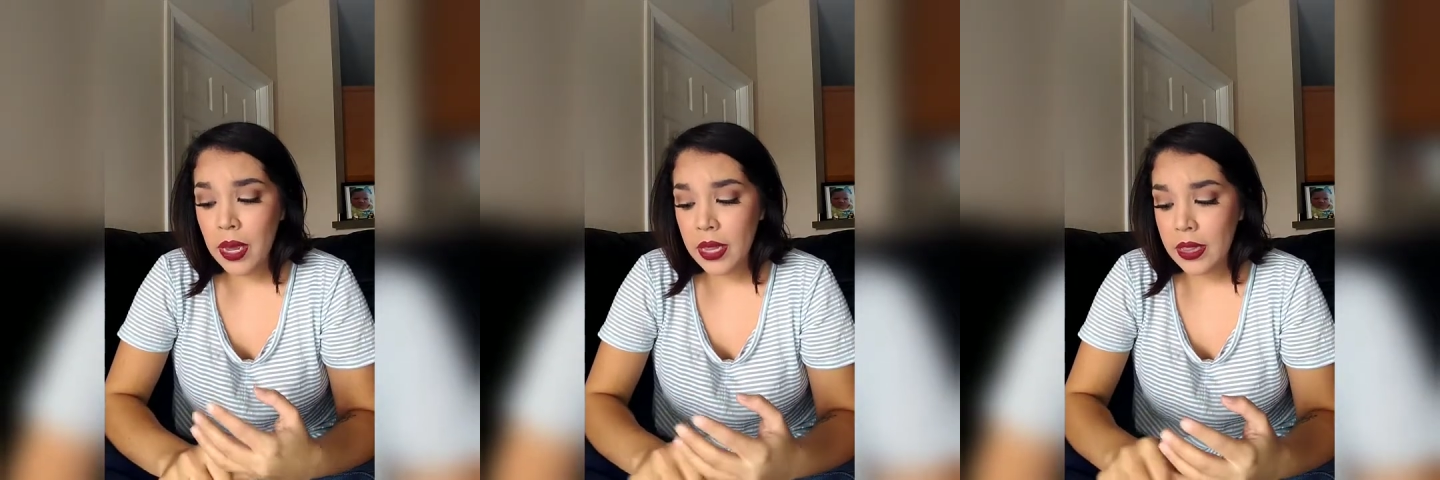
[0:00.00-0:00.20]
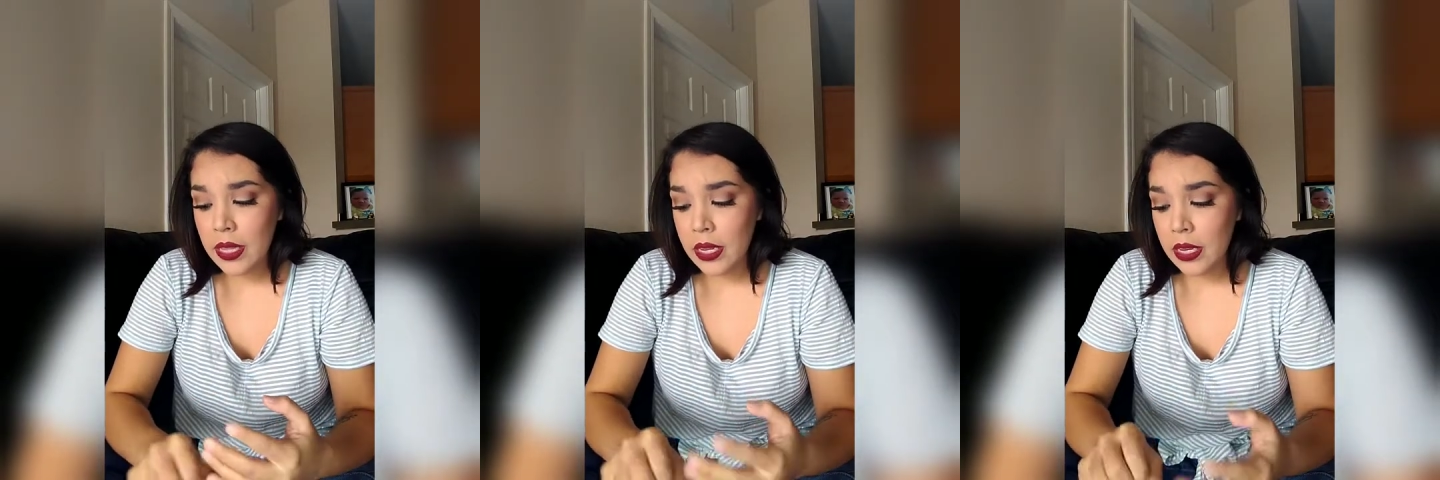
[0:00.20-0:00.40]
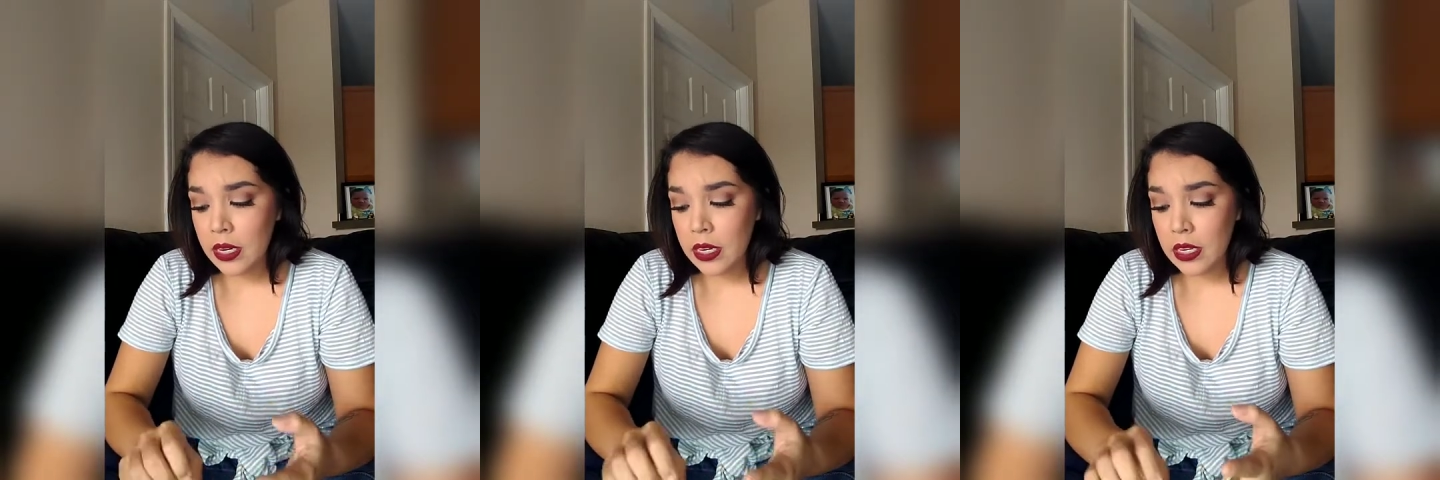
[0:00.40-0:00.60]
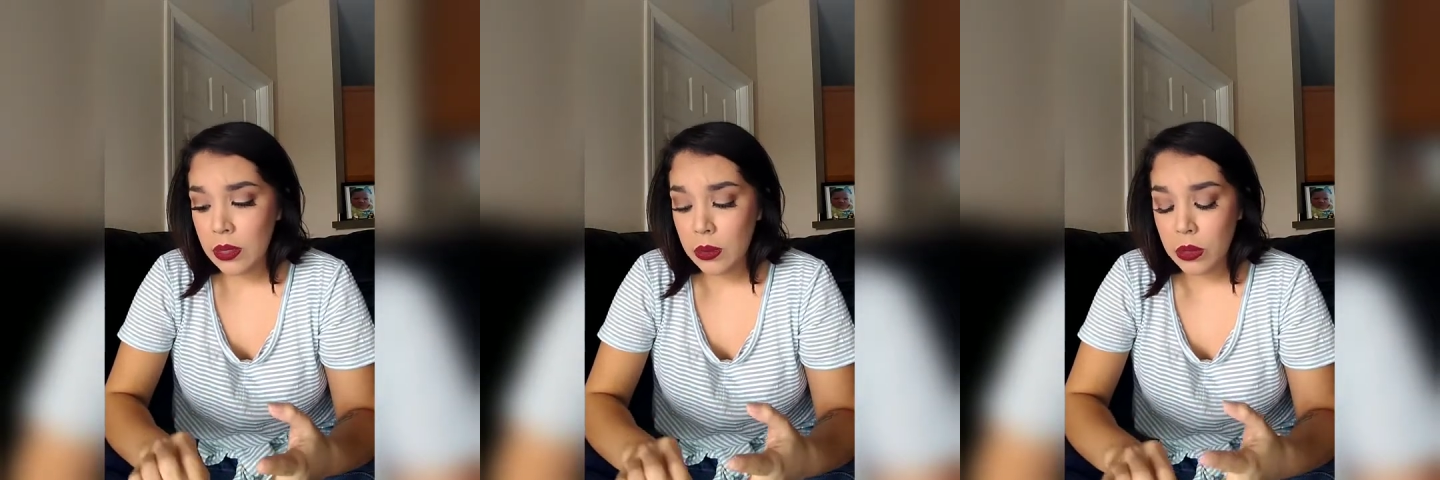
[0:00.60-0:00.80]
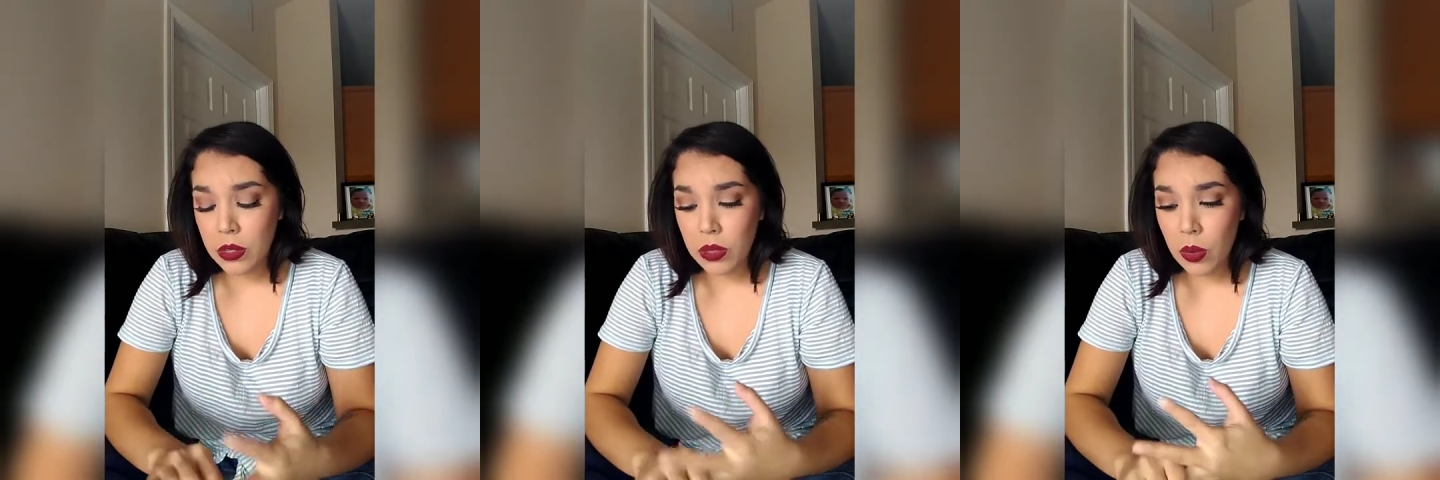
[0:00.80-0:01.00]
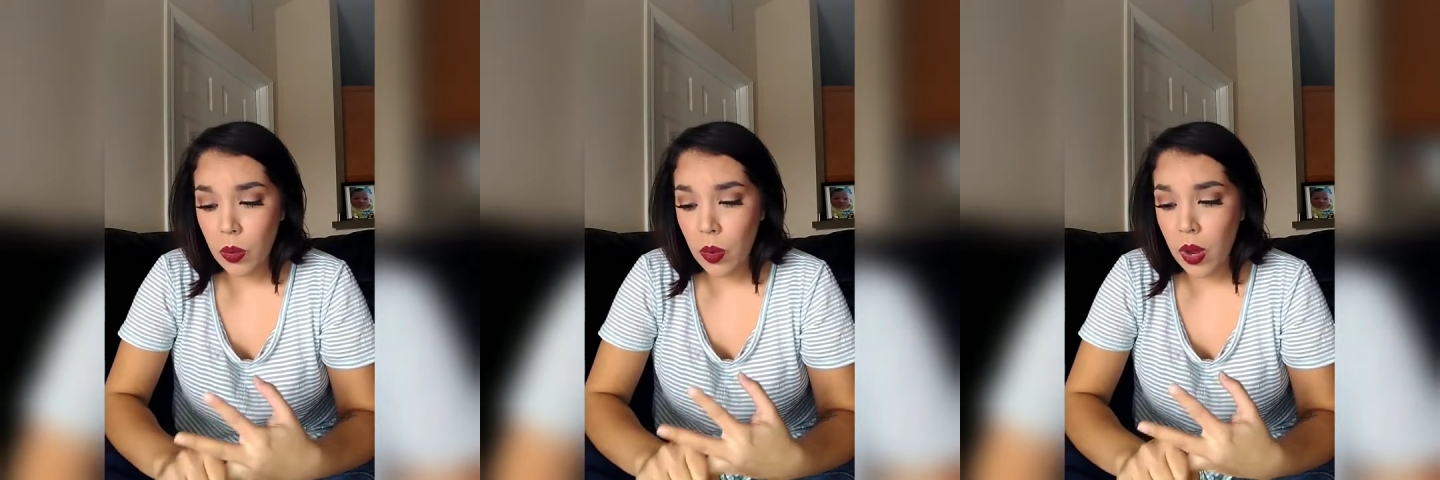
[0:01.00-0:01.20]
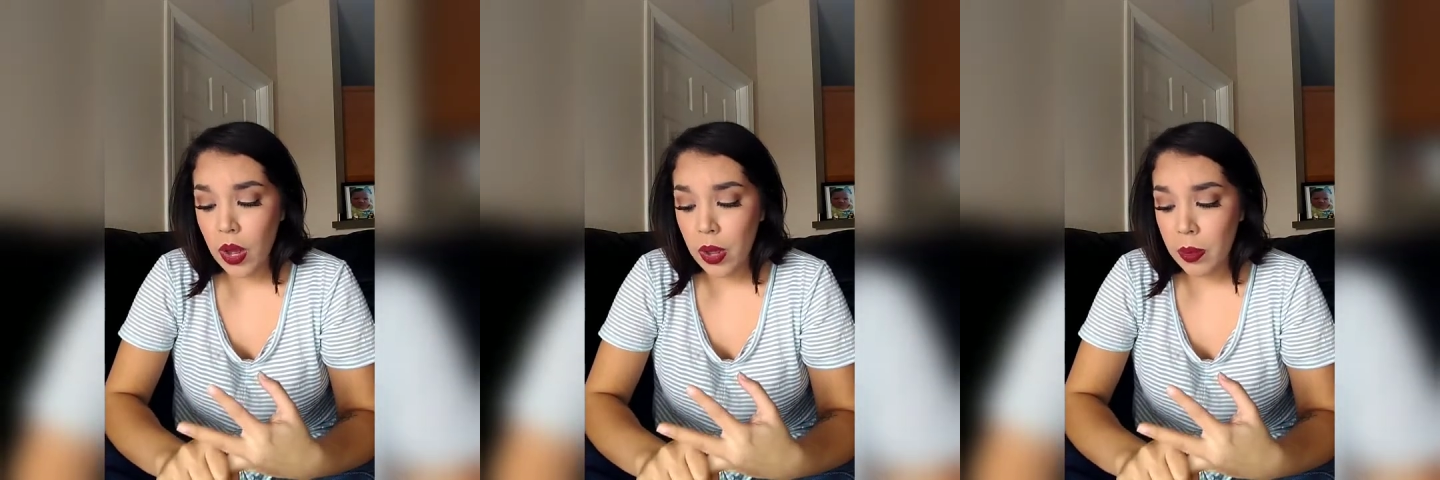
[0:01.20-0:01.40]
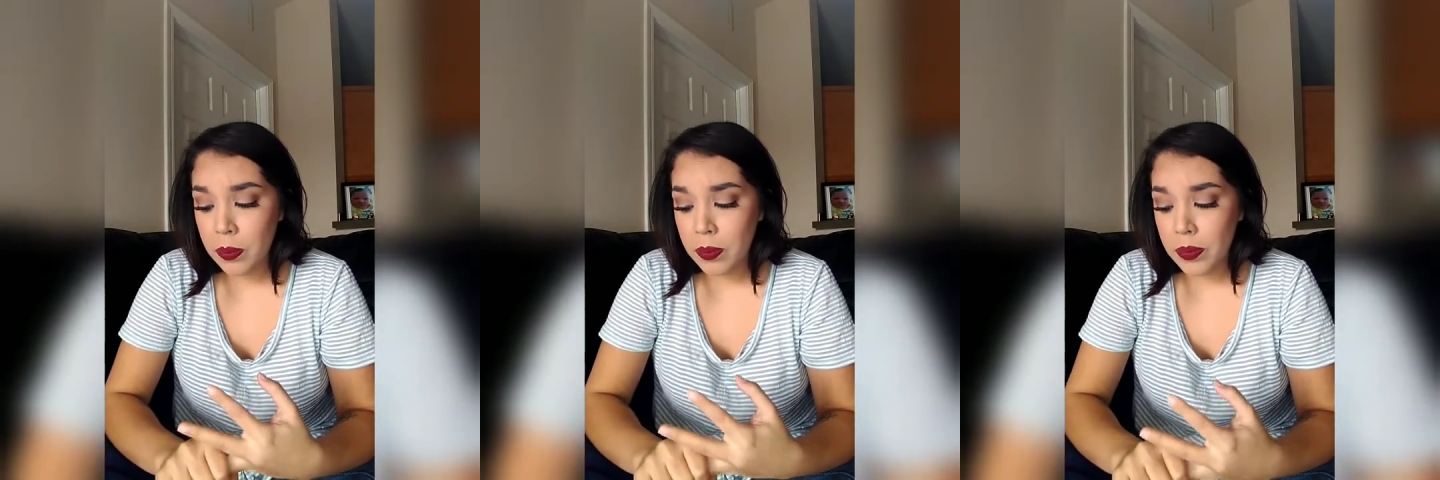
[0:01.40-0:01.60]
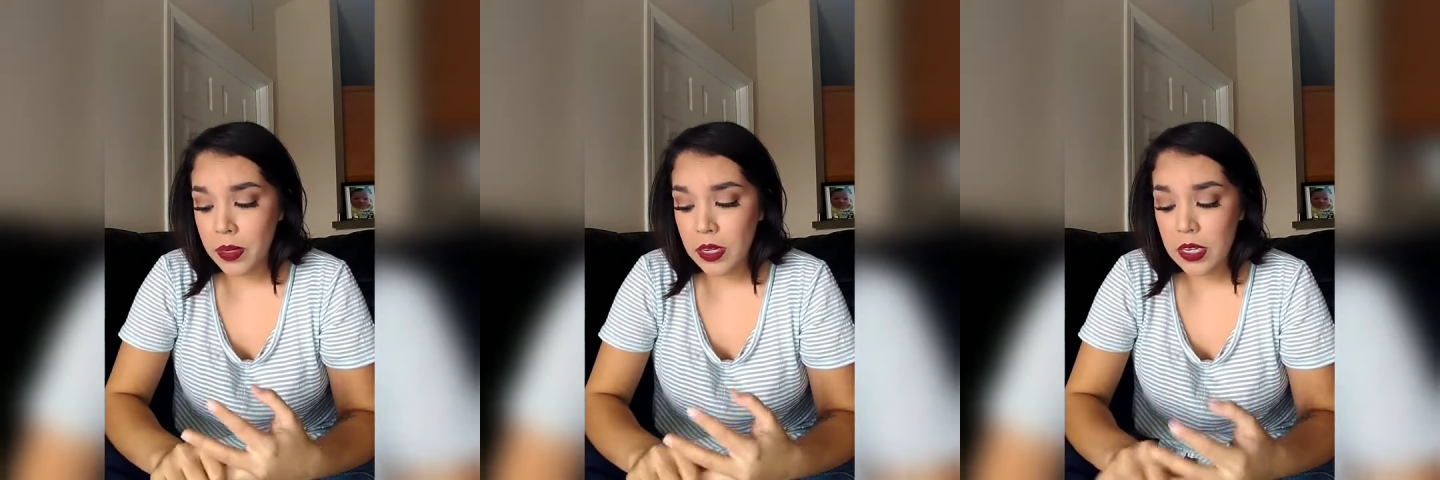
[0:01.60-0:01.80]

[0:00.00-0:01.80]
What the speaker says: and then he would throw up.